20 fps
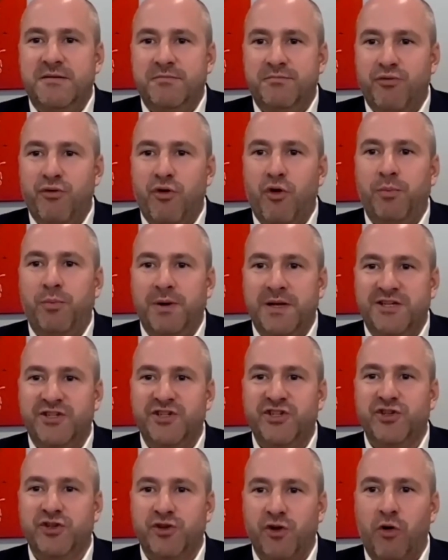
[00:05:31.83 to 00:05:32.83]
properly
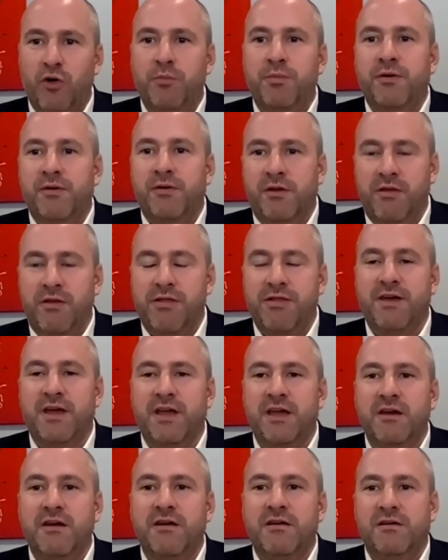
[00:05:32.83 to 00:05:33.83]
stop and
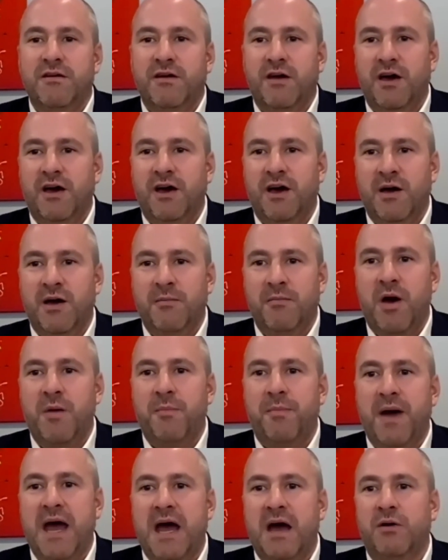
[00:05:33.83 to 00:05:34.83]
think
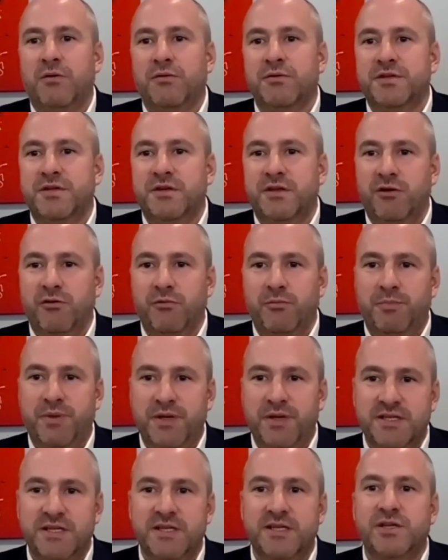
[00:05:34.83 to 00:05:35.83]
about your
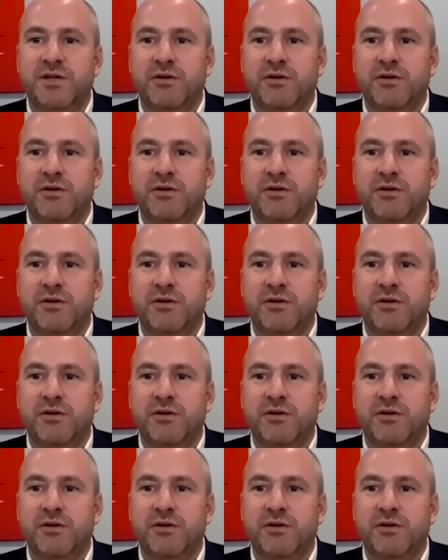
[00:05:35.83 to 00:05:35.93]
business,